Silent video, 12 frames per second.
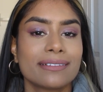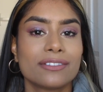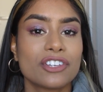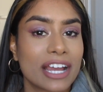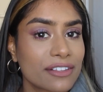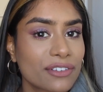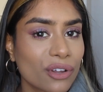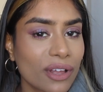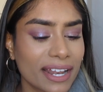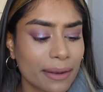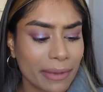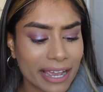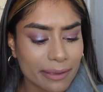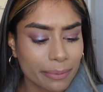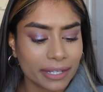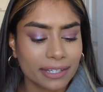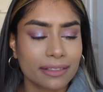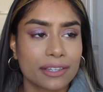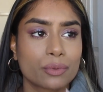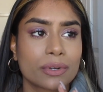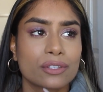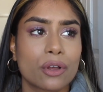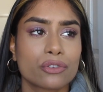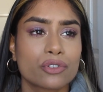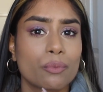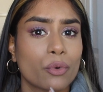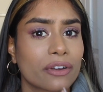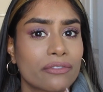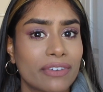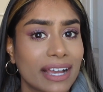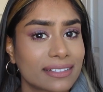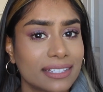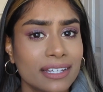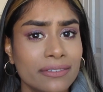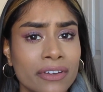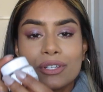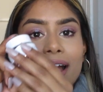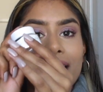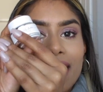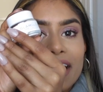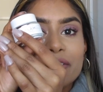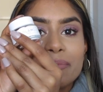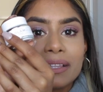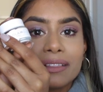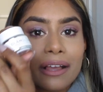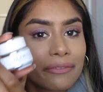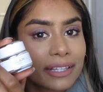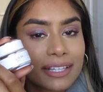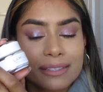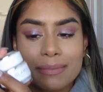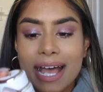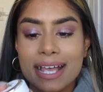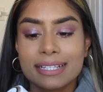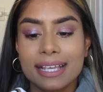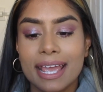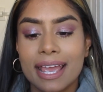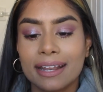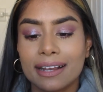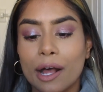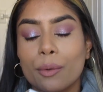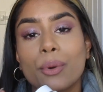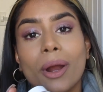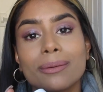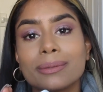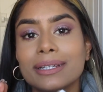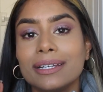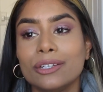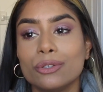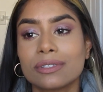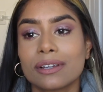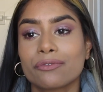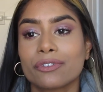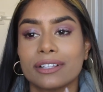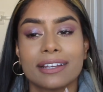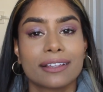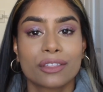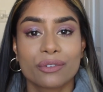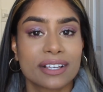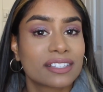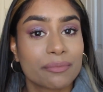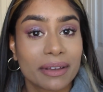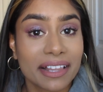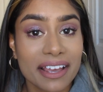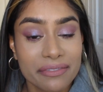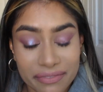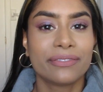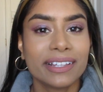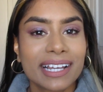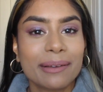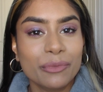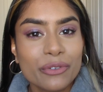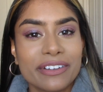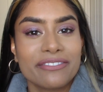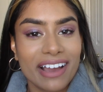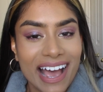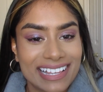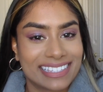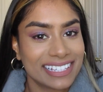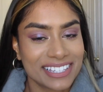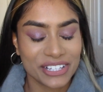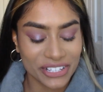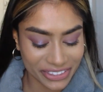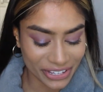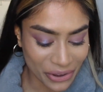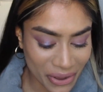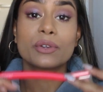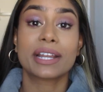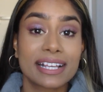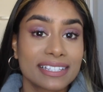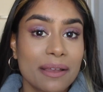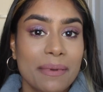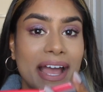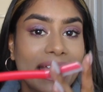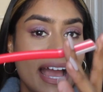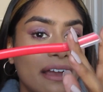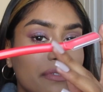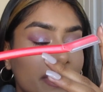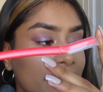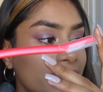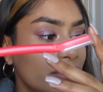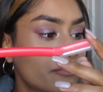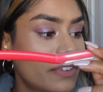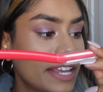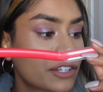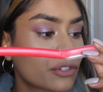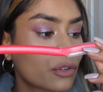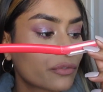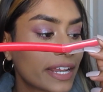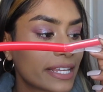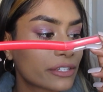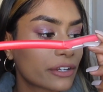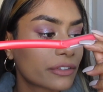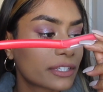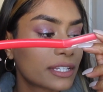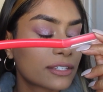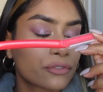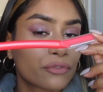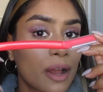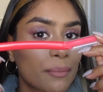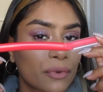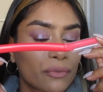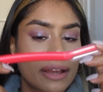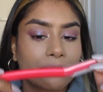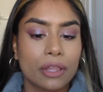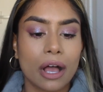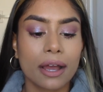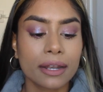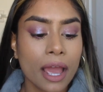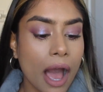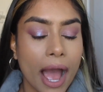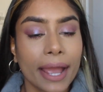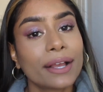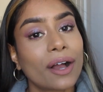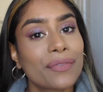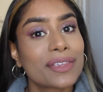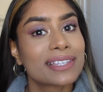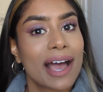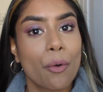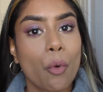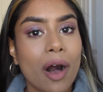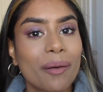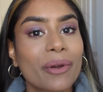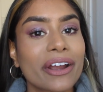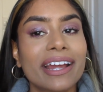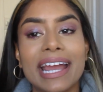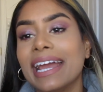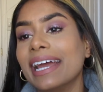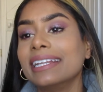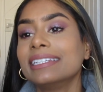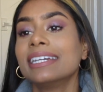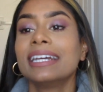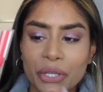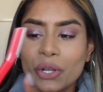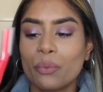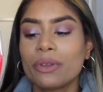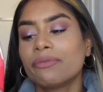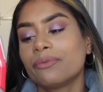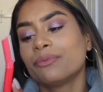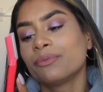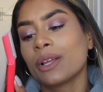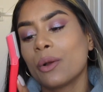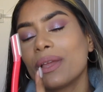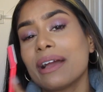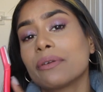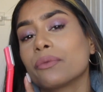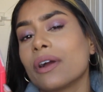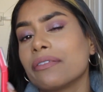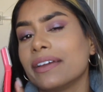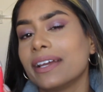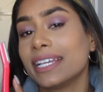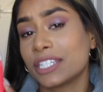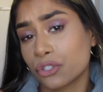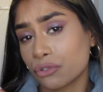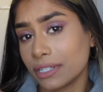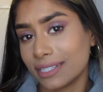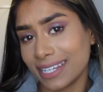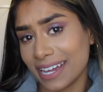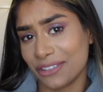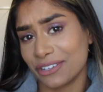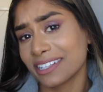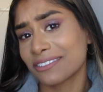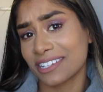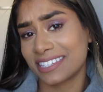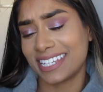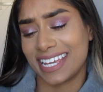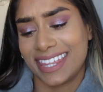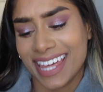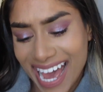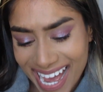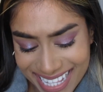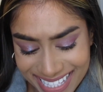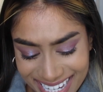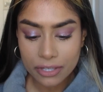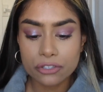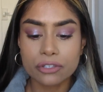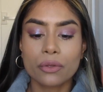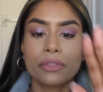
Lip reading: gentle, and in my opinion this one is also more effective. So yeah, I have been loving this mask and I'll probably use it for like the rest of my life. I feel like I'm moving fast. This is good though. So next up I have this facial razor. This is from Revlon. I got this at Walmart, and you know, we have a rough history together, let's just say that. So